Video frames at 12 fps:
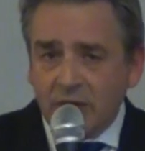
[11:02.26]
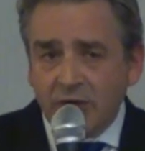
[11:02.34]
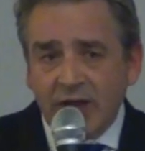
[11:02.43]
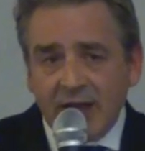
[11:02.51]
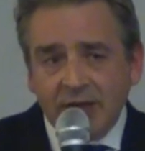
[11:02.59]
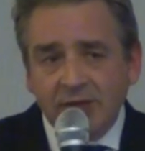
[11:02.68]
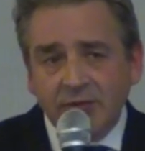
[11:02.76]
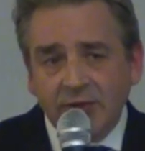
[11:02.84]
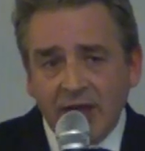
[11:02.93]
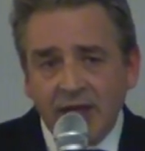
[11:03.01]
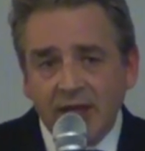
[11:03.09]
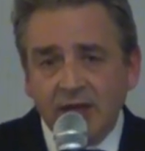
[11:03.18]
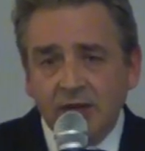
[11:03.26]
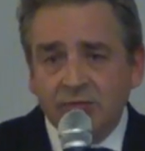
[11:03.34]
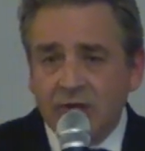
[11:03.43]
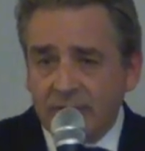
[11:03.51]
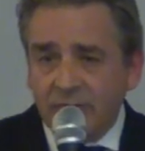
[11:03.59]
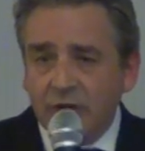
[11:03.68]
you could have a
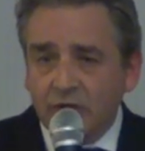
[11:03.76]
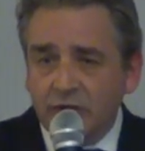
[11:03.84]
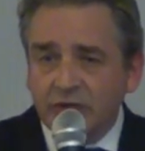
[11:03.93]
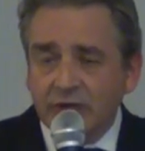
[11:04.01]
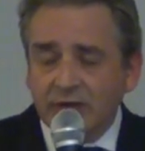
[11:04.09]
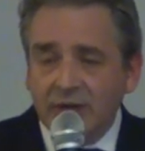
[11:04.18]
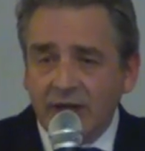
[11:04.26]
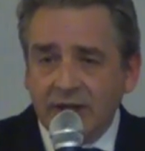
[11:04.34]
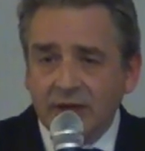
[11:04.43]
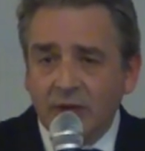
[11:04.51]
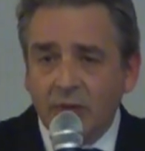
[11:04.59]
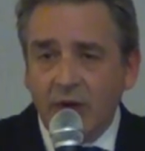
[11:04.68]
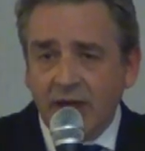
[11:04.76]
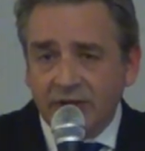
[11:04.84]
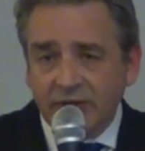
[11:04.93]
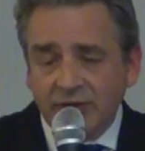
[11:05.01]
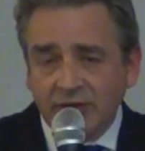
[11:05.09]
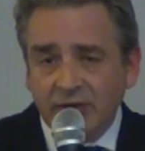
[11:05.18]
revolution in the
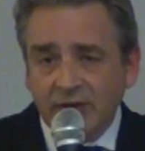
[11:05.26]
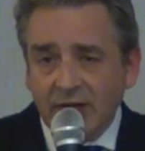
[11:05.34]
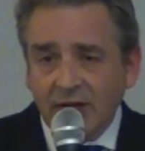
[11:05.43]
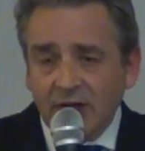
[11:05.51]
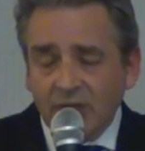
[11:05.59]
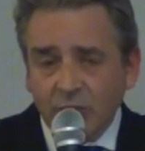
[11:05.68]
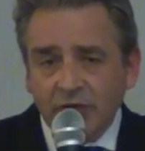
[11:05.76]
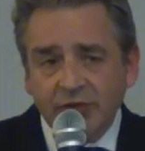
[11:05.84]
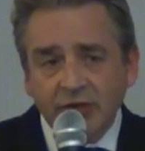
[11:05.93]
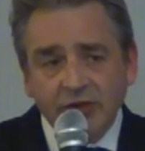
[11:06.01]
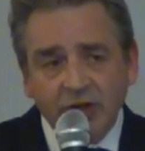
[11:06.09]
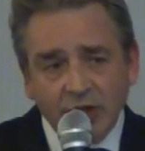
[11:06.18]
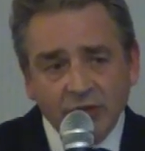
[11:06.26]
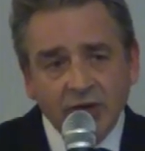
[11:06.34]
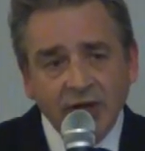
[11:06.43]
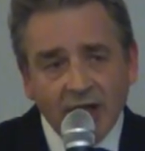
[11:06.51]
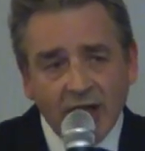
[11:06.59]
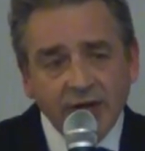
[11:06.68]
West was to
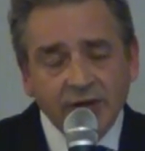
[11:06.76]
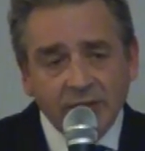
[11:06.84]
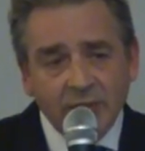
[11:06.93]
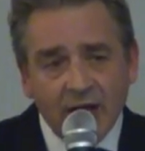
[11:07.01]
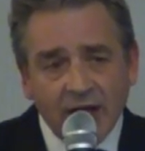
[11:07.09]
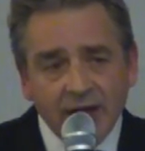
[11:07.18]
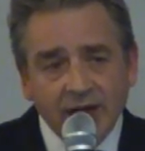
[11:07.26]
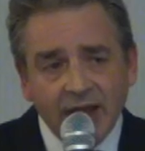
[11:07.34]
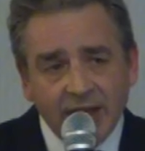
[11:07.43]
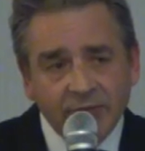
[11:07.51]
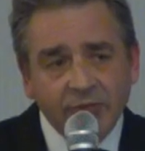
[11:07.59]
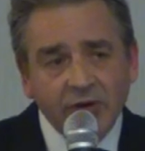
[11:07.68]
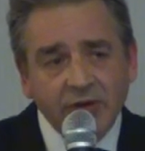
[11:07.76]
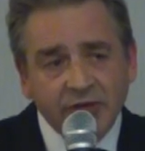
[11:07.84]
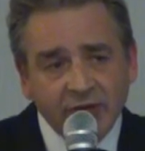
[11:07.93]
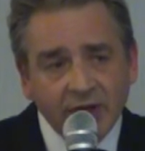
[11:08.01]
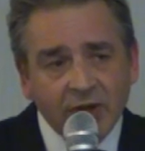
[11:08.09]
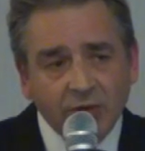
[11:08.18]
totally undermine every
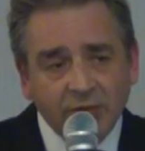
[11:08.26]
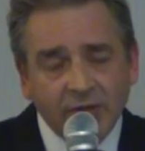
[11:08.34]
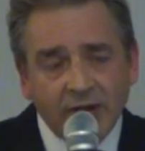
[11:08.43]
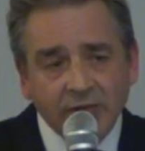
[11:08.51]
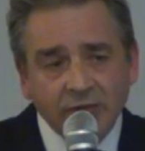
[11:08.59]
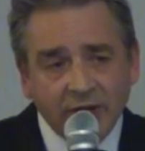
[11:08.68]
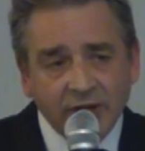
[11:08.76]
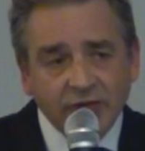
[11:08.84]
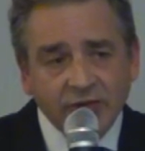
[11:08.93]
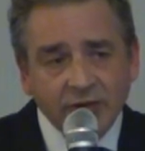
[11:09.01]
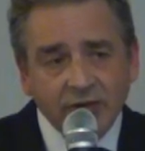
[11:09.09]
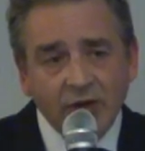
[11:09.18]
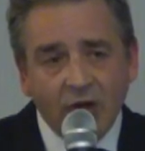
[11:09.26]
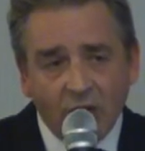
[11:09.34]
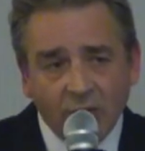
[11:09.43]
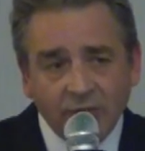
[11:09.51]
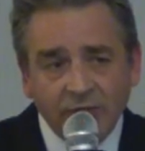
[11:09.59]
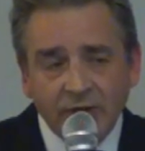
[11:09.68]
single foundation
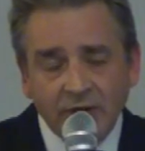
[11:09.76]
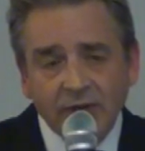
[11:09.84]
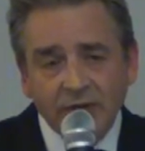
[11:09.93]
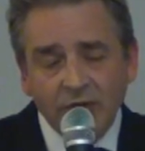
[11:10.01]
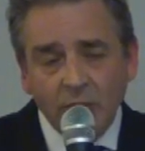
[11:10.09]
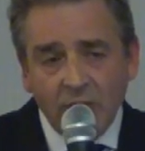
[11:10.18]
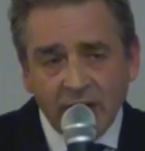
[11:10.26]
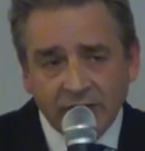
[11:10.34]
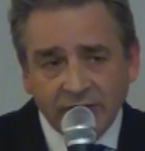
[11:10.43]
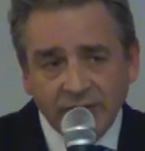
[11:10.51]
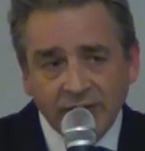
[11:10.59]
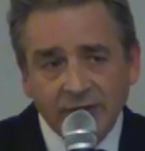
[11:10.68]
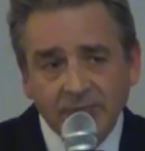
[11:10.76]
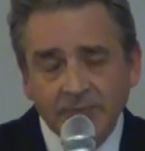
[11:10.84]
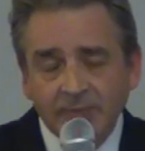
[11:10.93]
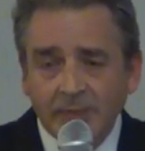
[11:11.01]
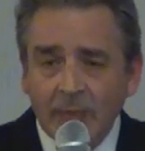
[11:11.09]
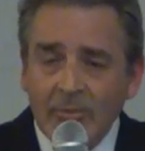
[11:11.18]
of the West.
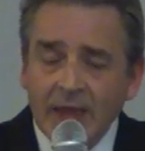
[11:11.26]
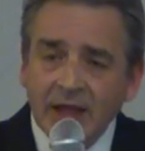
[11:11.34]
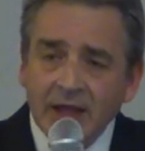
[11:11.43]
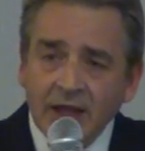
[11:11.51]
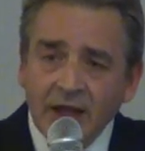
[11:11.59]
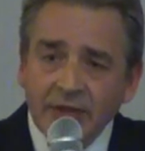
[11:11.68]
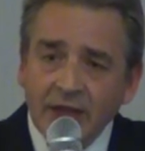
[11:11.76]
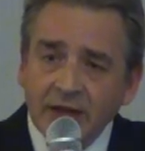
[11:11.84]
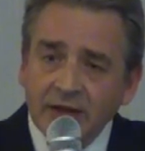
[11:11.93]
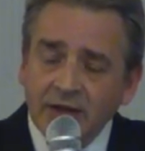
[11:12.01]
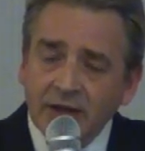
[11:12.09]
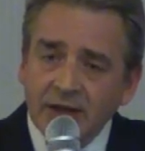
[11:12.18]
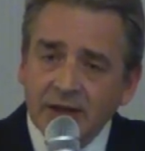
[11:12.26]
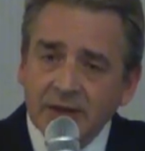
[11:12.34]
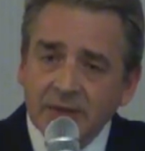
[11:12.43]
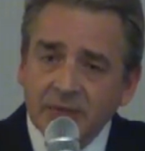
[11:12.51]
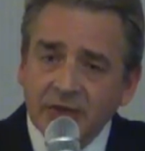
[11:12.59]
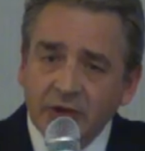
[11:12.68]
And
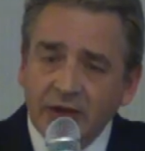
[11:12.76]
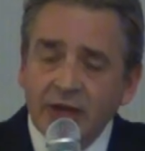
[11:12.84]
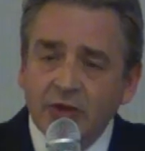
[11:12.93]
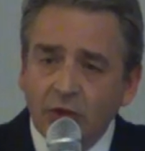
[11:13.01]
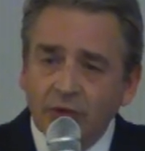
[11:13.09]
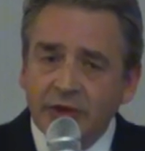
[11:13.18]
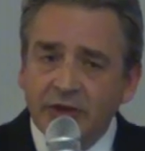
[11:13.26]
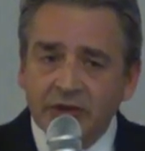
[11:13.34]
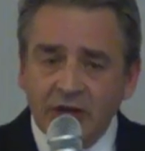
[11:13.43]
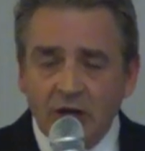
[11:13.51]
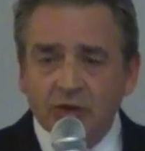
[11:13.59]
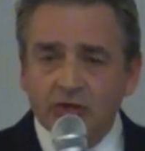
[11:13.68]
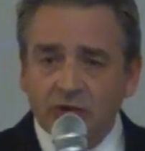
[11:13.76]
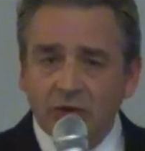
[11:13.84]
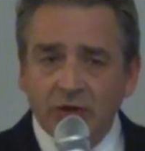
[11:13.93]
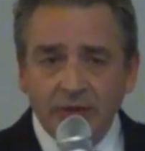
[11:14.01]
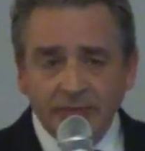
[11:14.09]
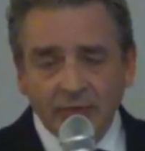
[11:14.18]
then, so he called this
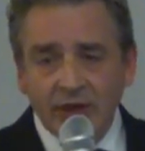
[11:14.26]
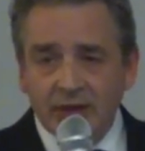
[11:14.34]
cultural